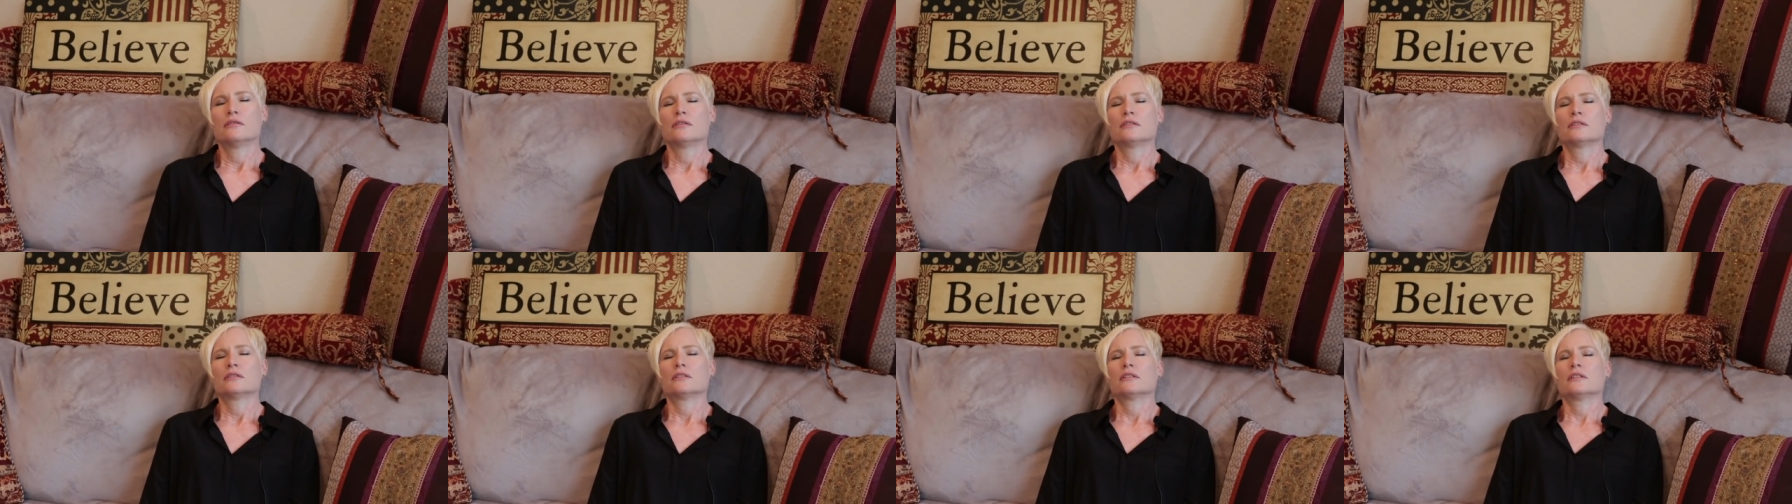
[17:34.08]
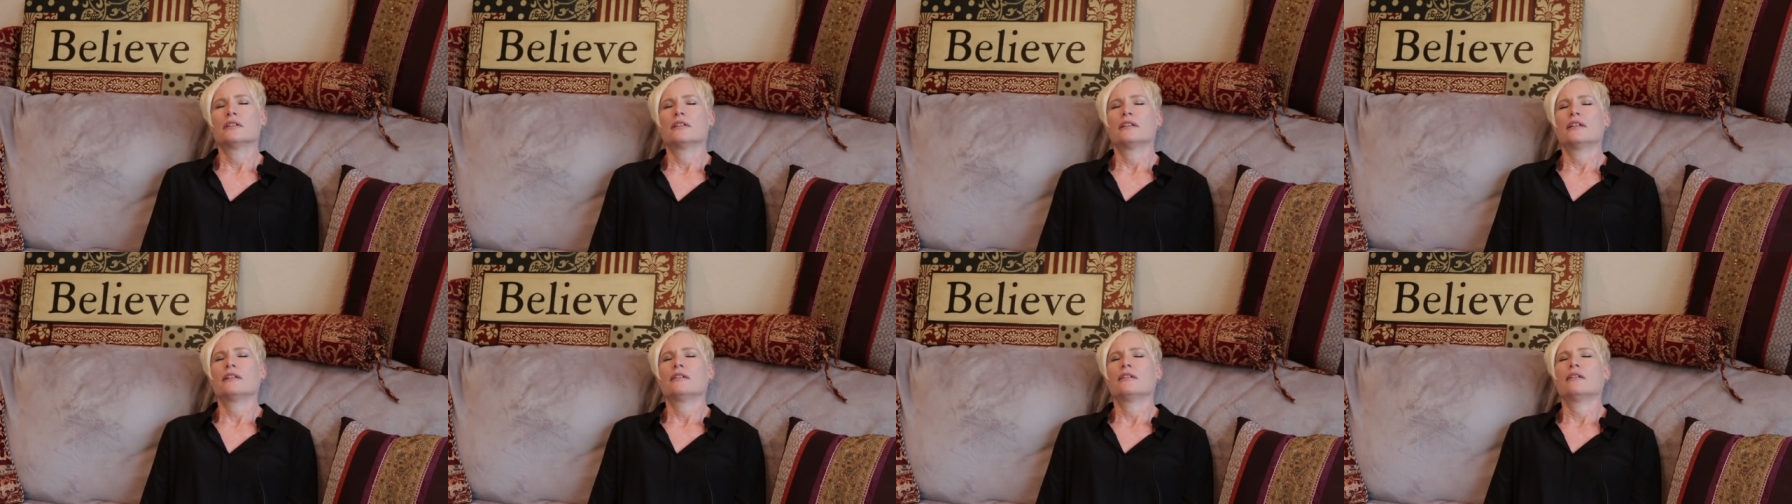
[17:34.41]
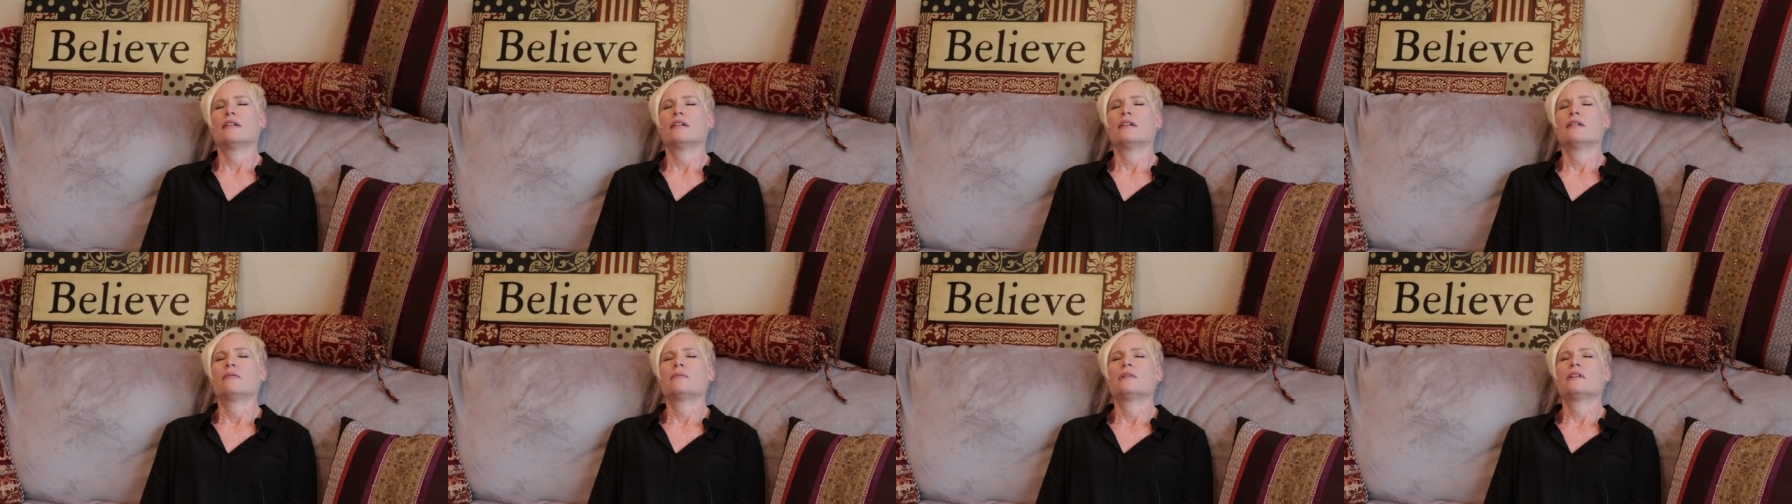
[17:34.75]
just gonna lay.
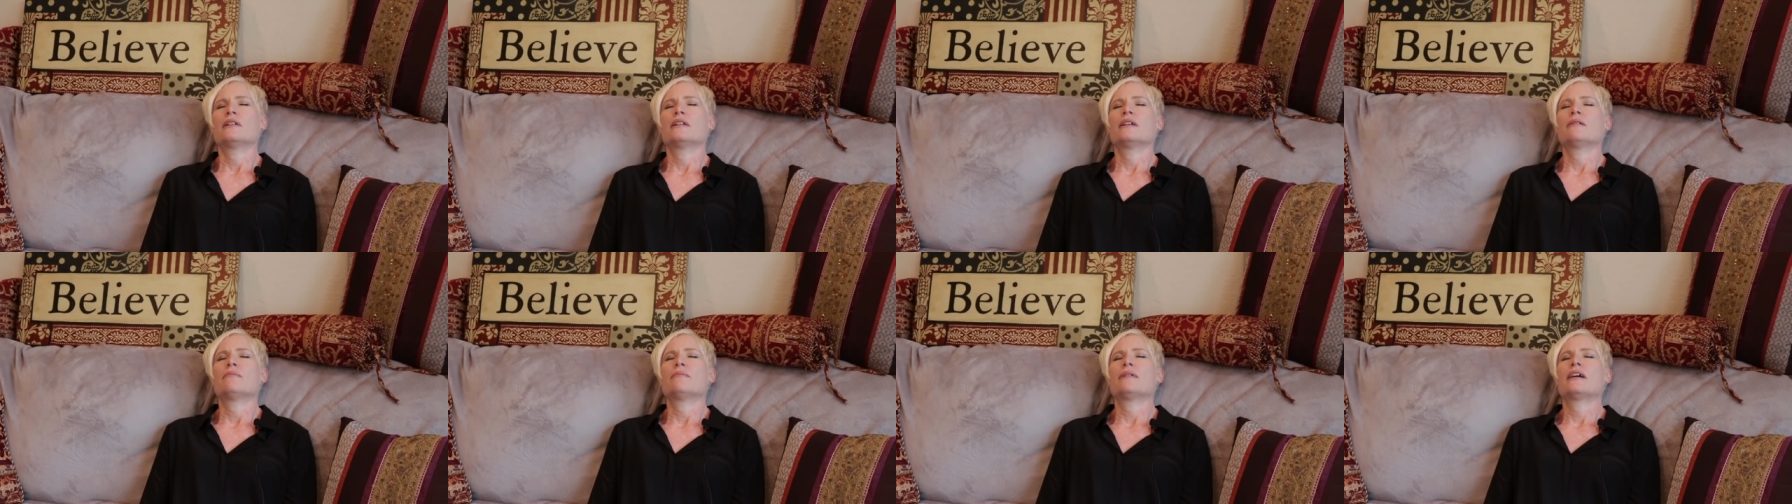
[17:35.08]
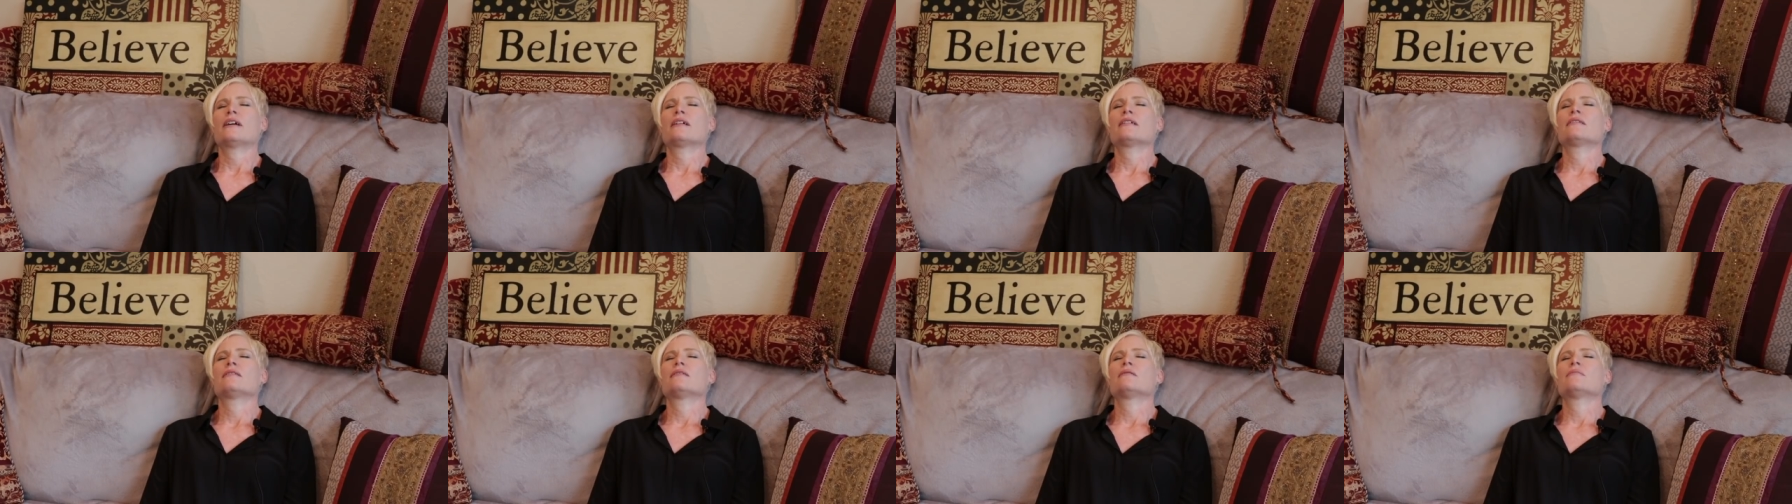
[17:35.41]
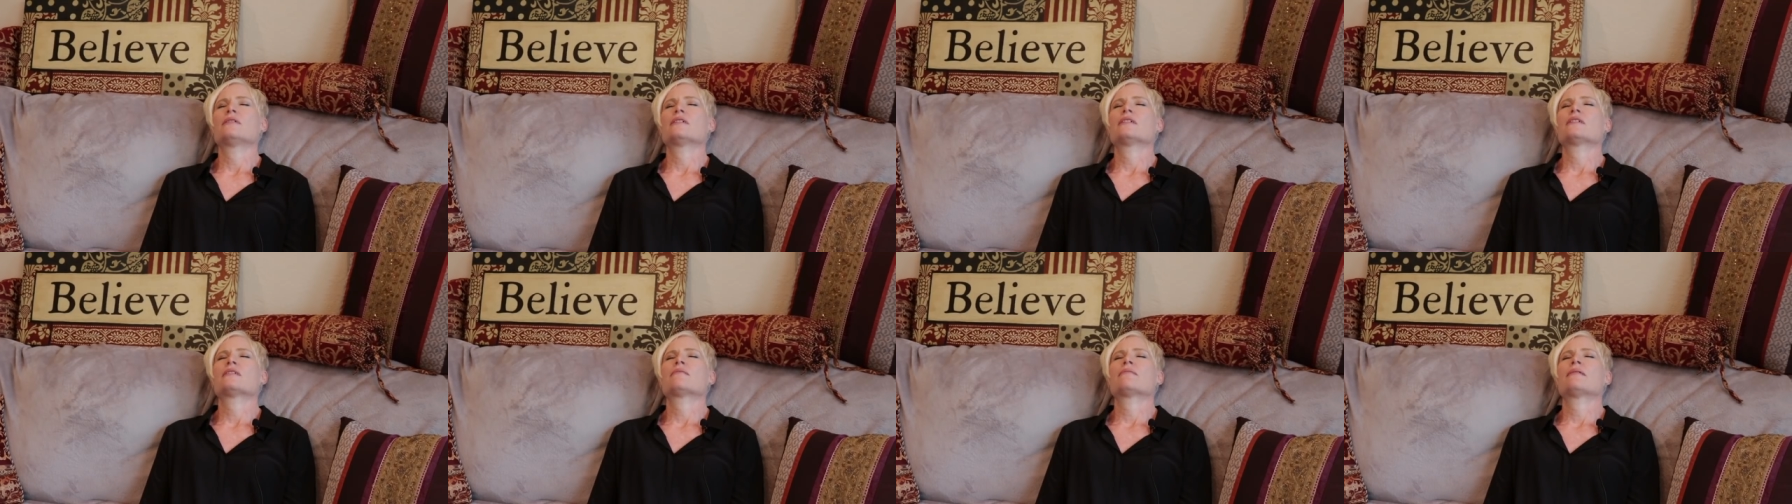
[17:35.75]
I'm gonna lay back a little
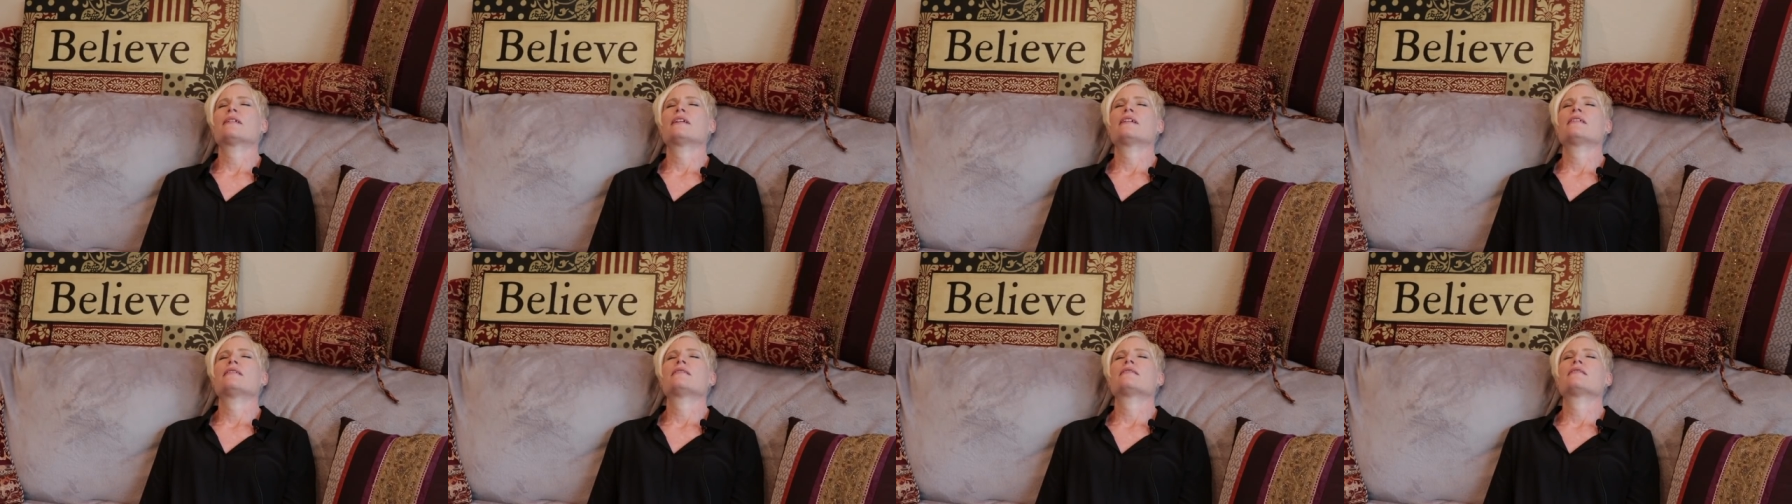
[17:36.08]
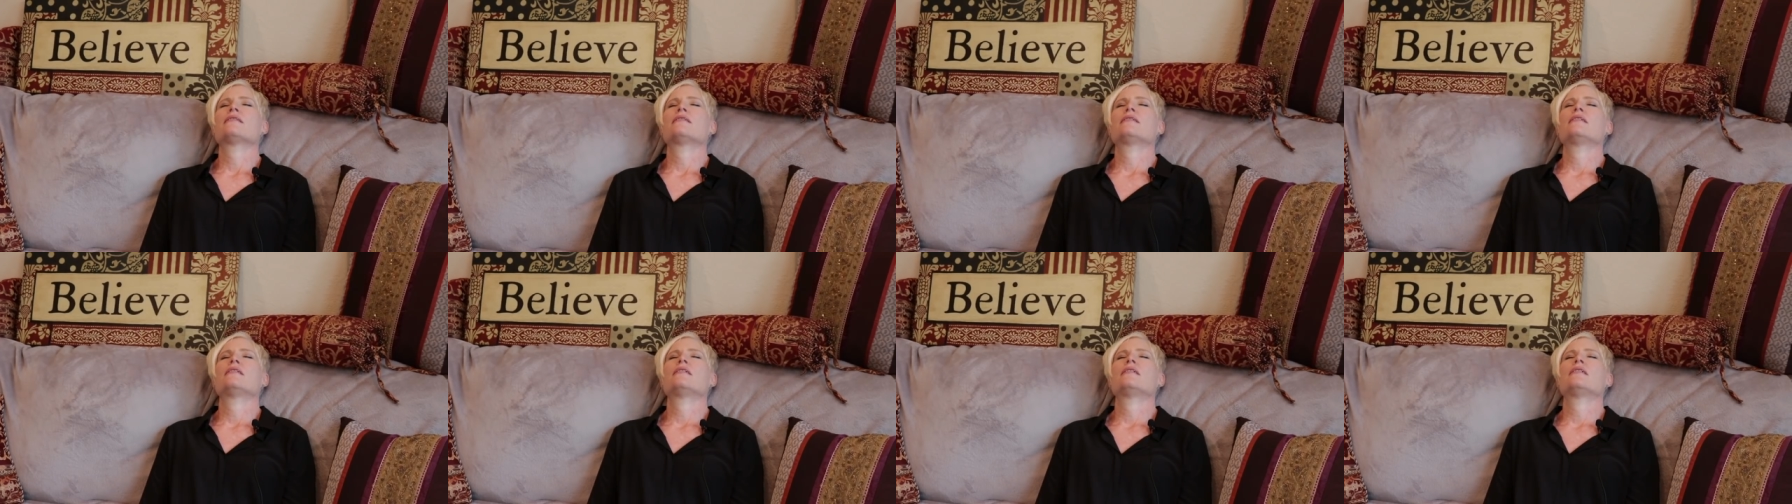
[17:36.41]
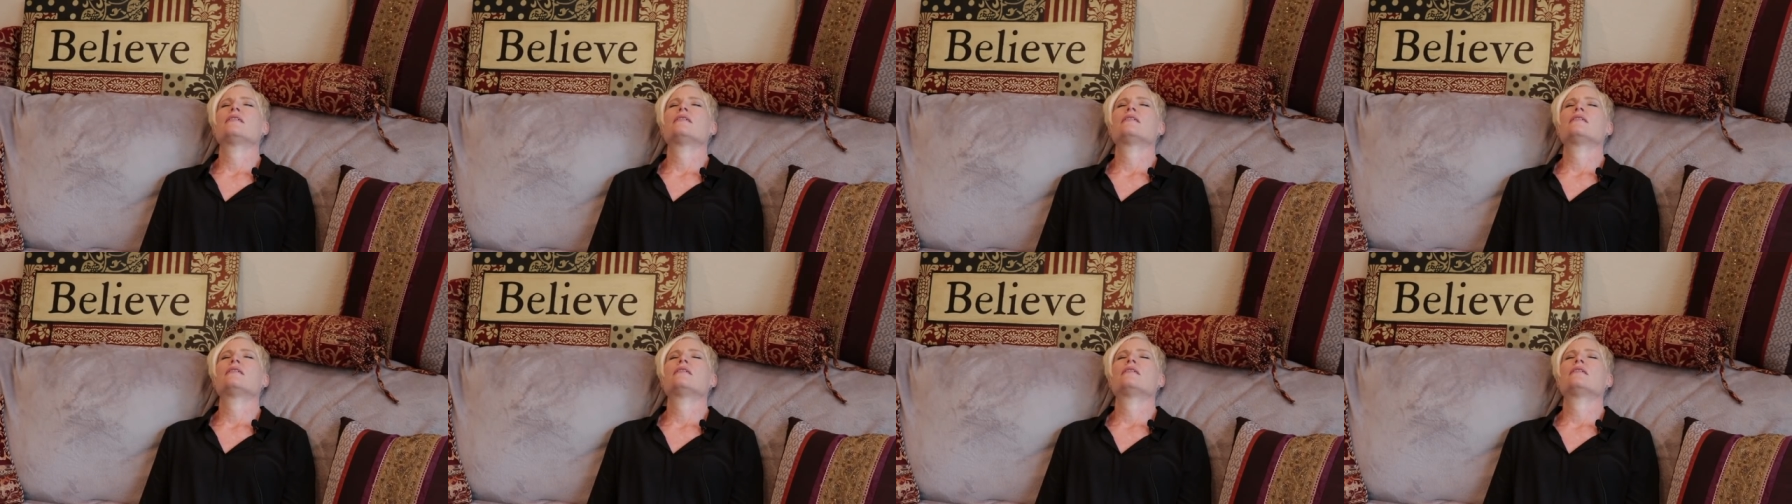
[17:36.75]
bit because my head's a
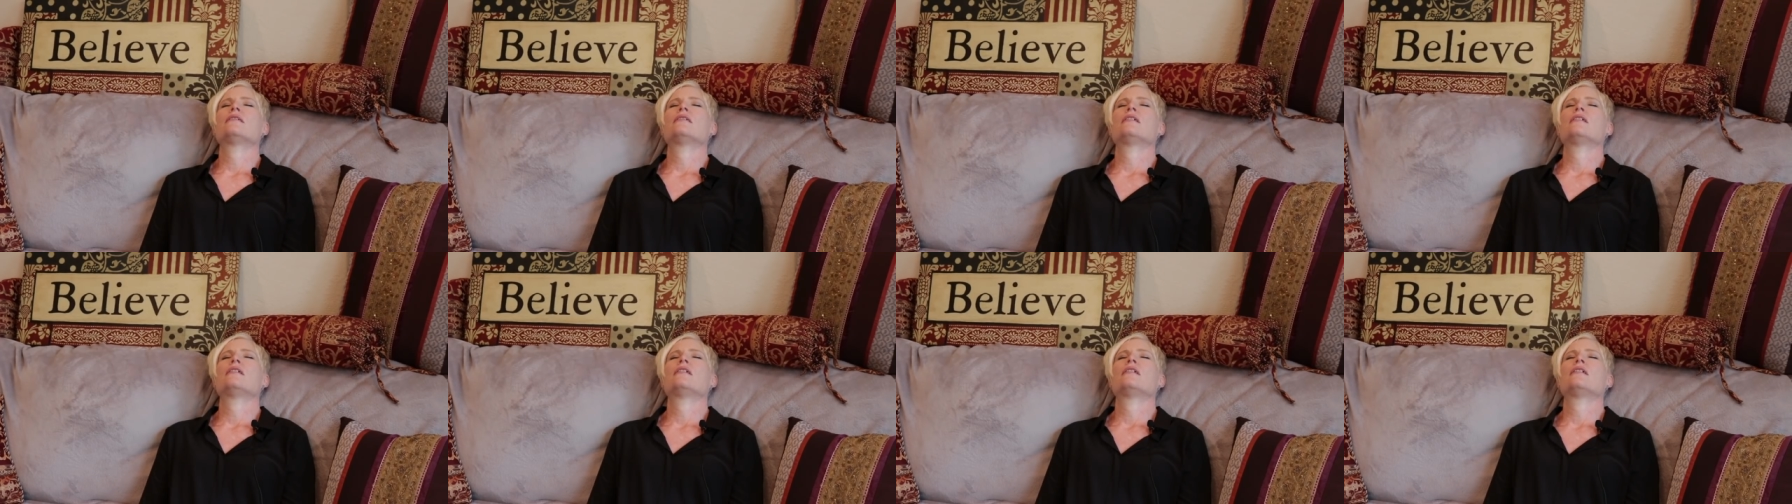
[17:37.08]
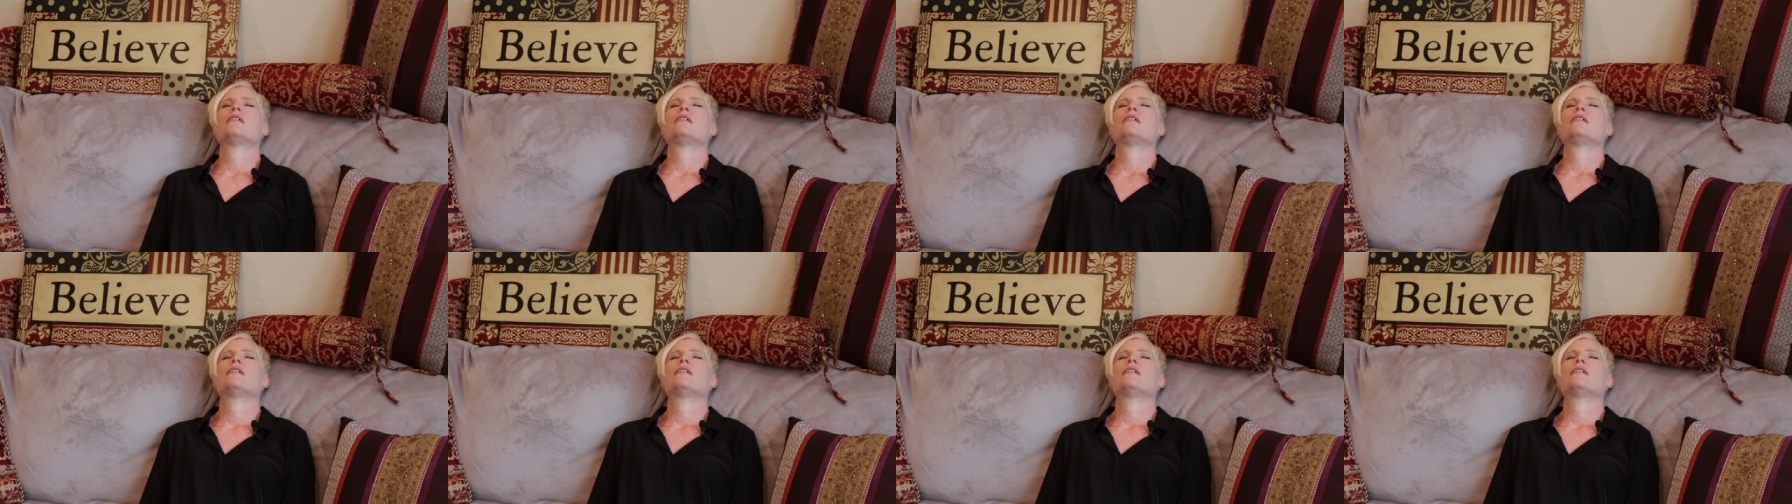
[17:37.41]
little.